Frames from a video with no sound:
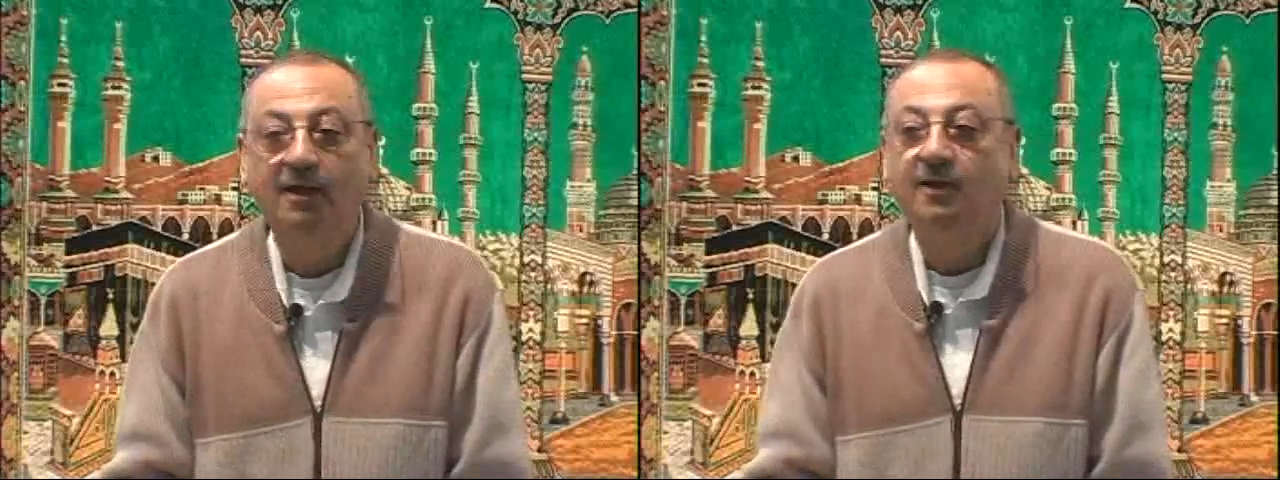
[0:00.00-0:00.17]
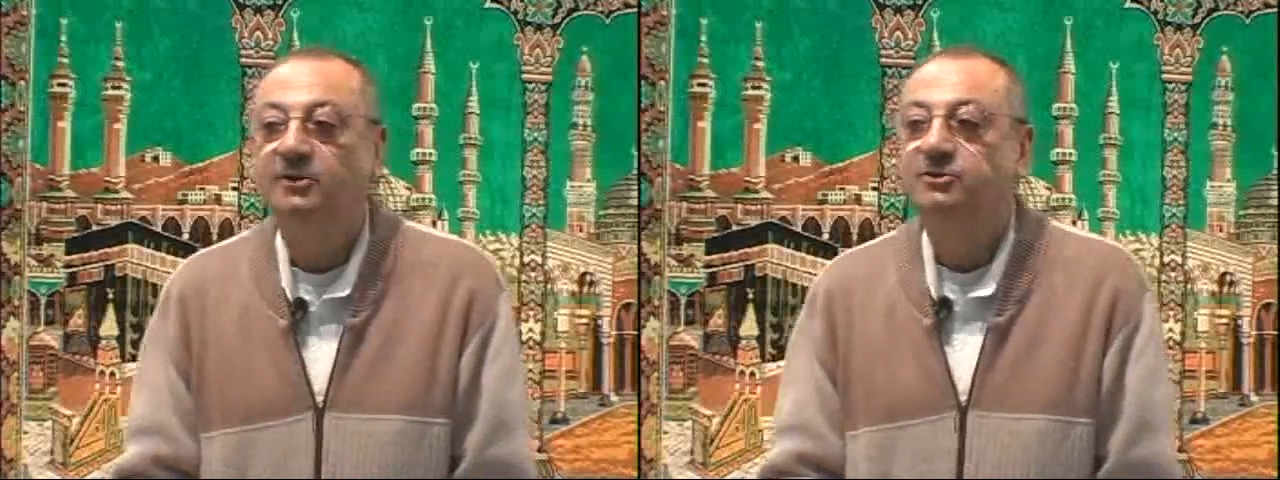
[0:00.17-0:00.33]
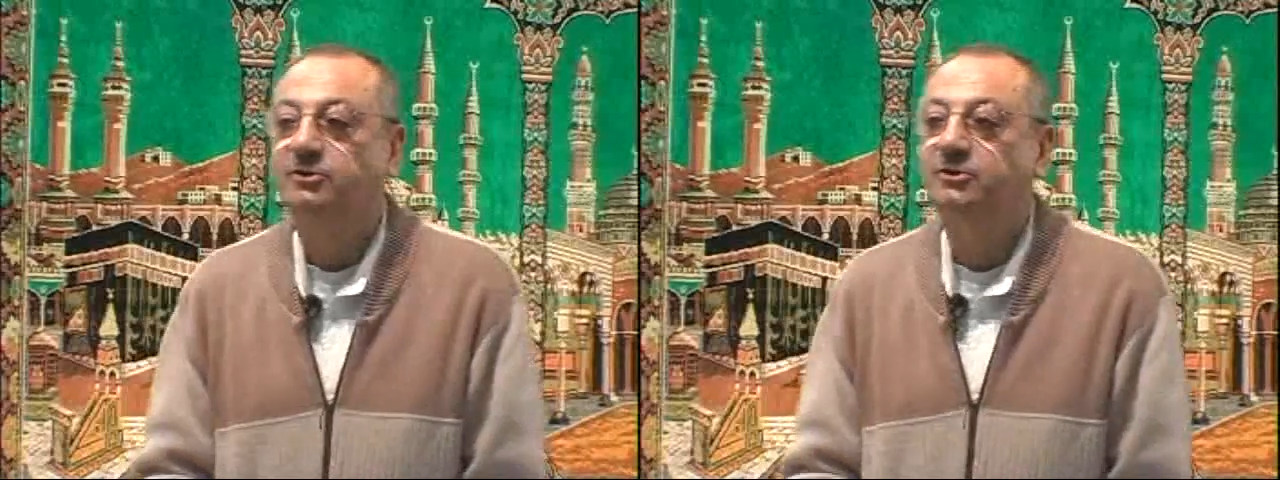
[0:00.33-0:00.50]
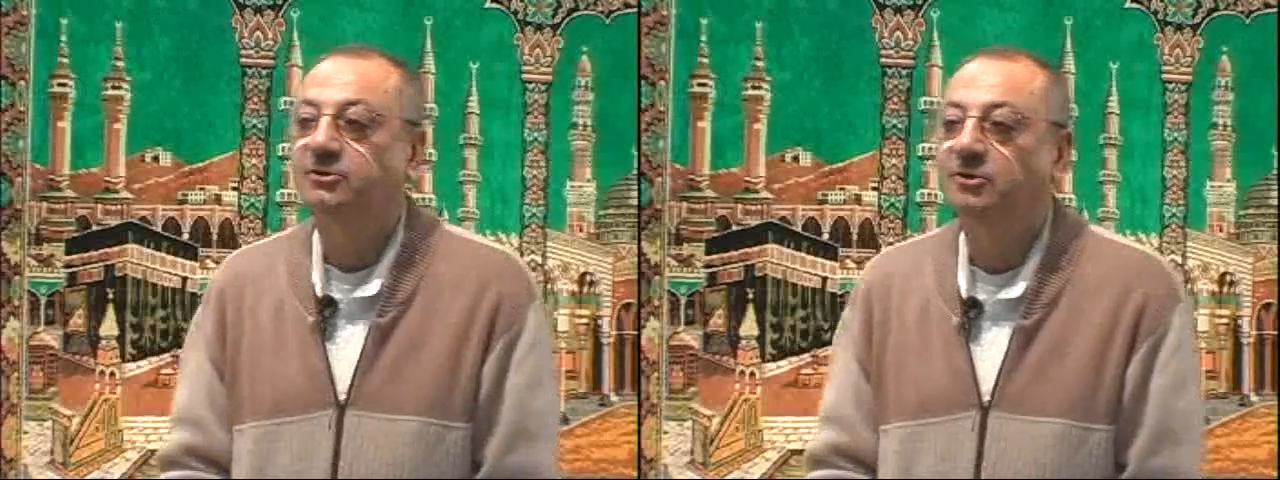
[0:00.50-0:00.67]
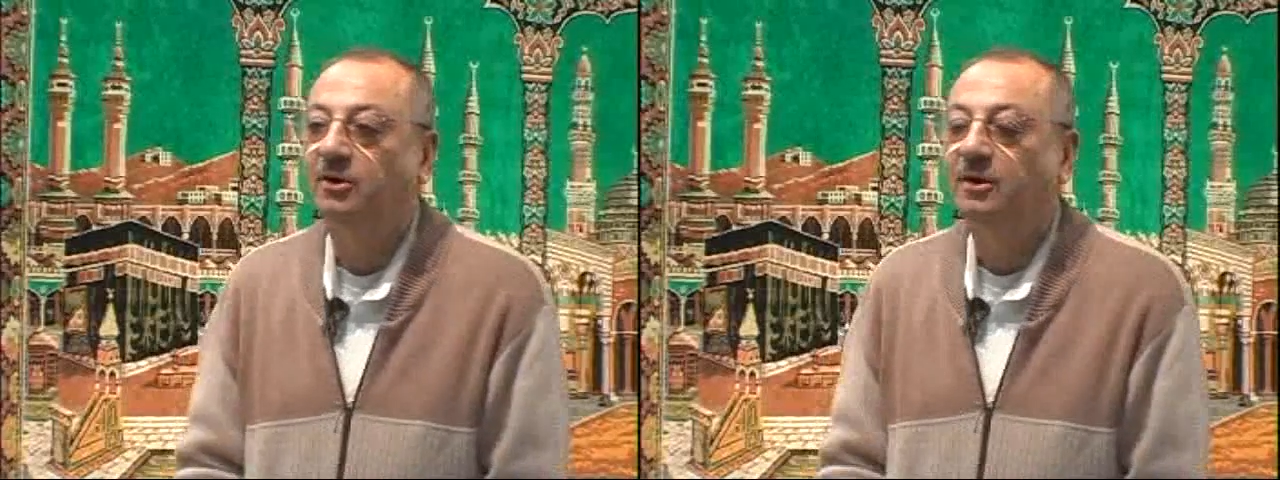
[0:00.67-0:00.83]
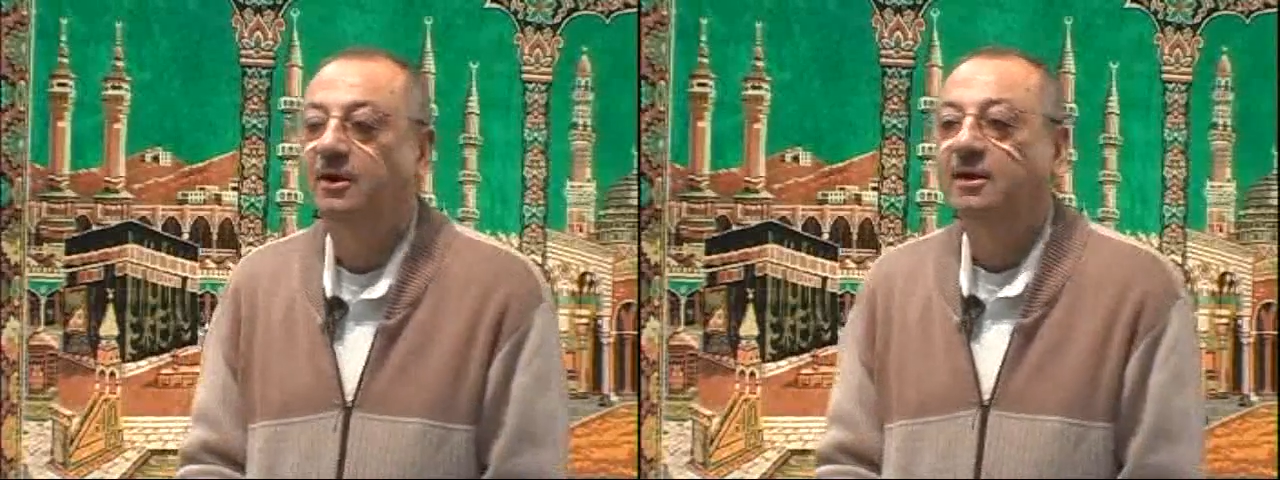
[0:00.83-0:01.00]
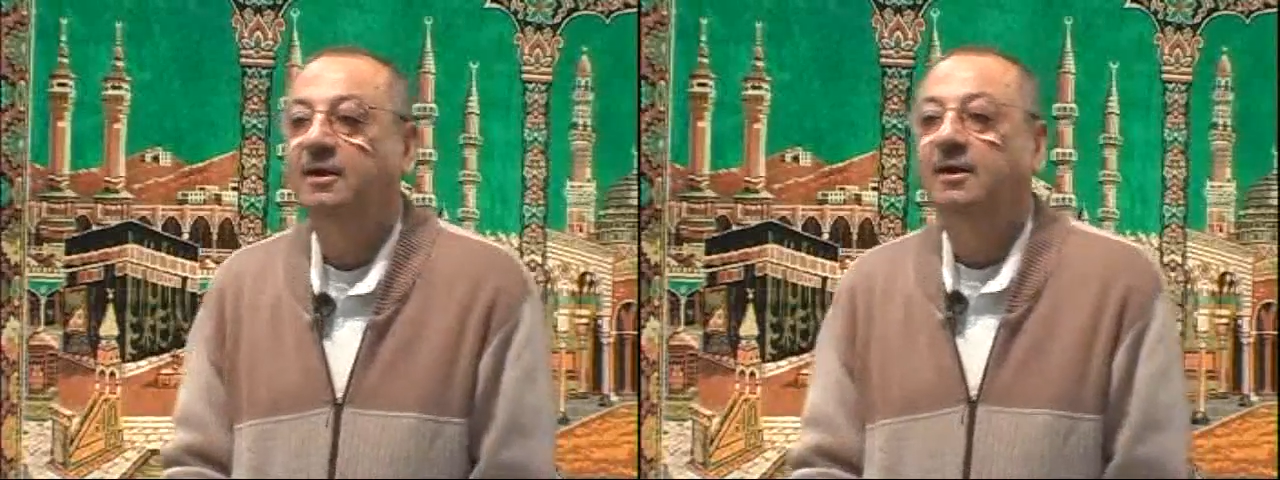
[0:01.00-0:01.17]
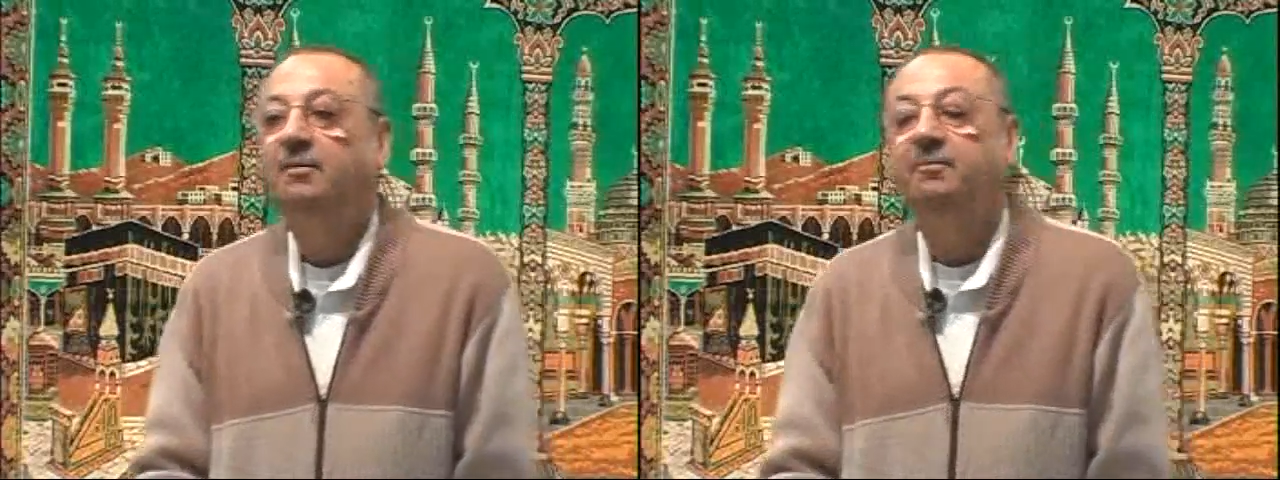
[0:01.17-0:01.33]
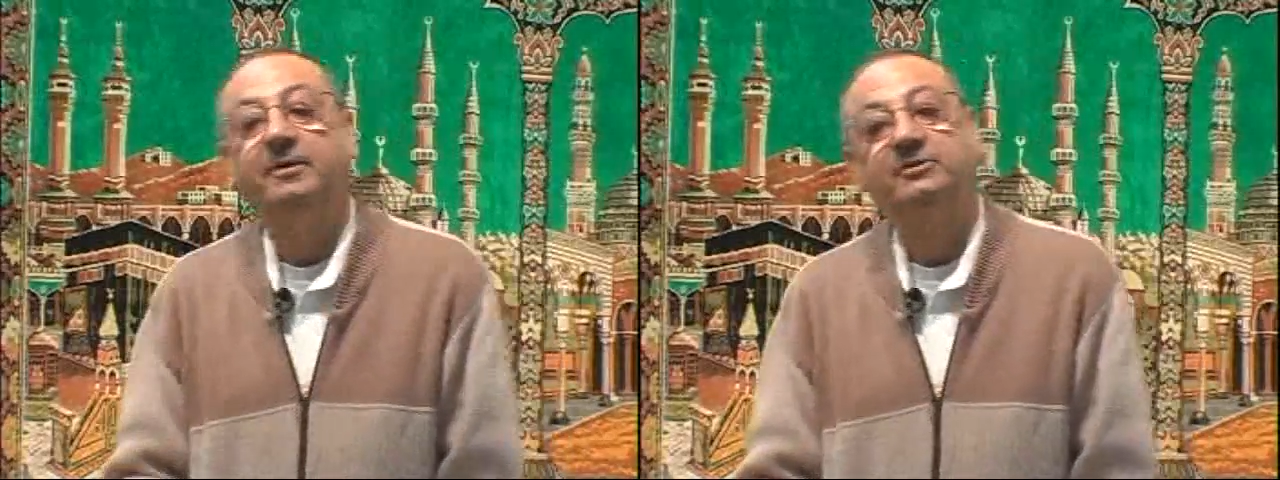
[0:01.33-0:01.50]
So,
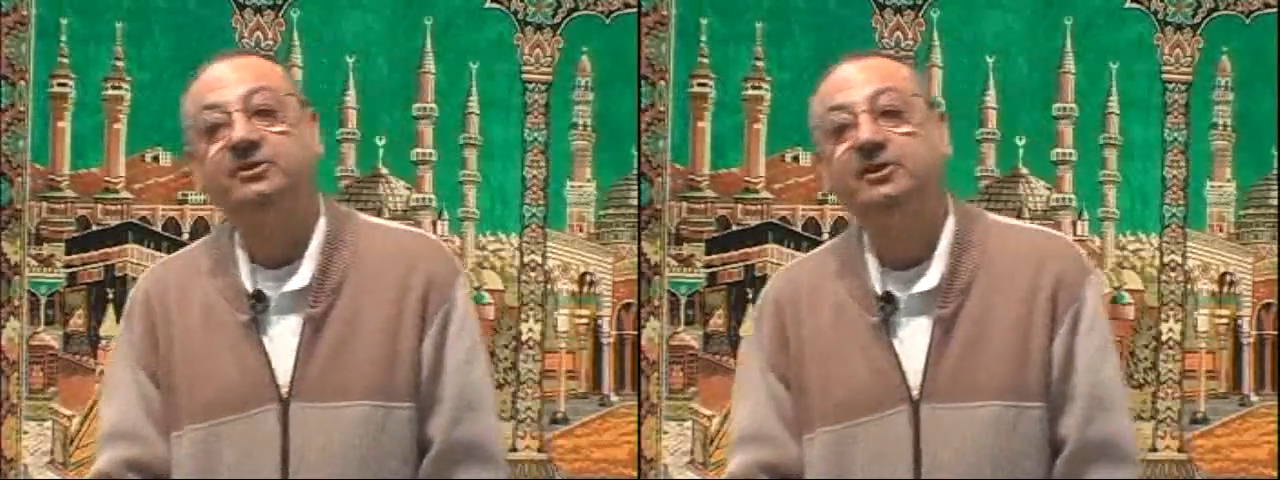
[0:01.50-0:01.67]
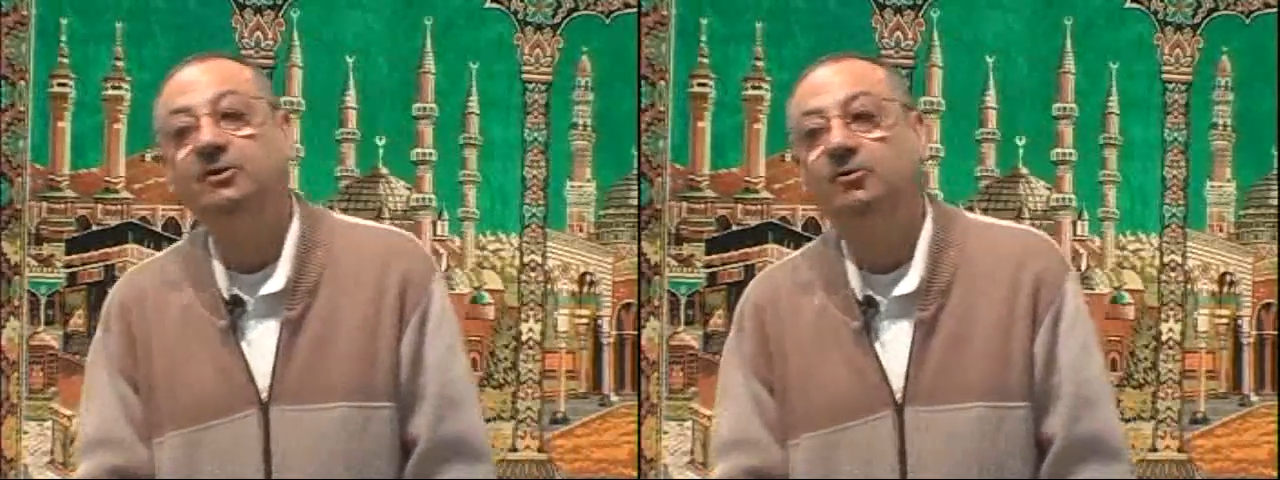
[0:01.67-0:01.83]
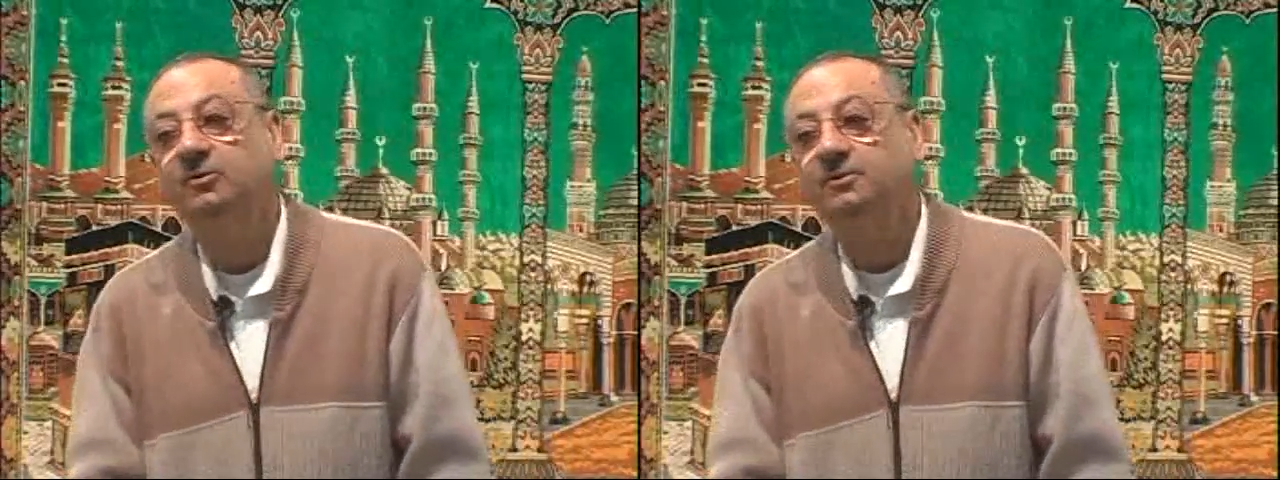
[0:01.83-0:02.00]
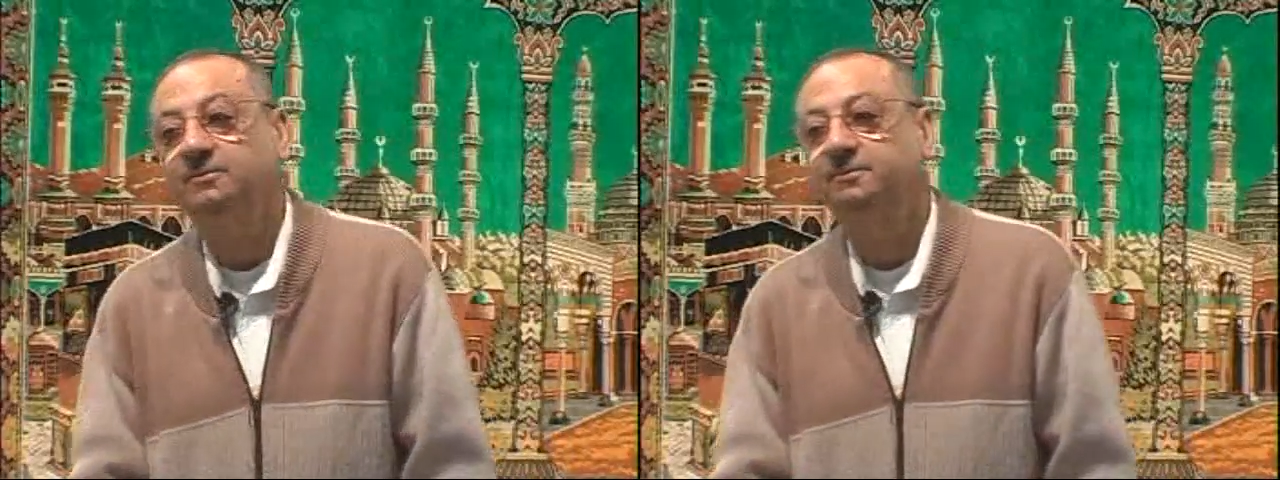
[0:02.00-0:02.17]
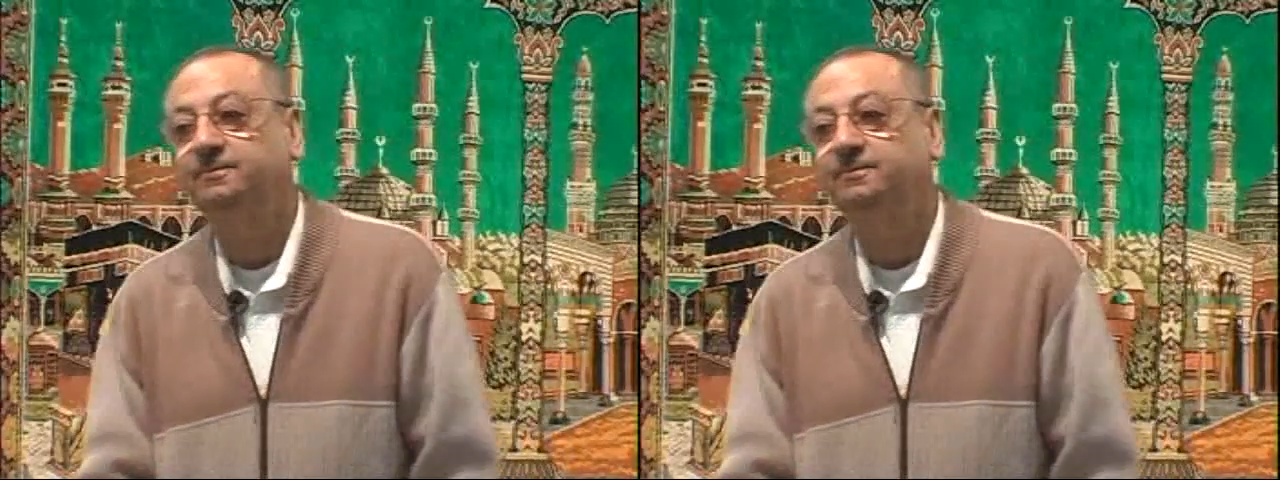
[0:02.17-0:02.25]
Basirun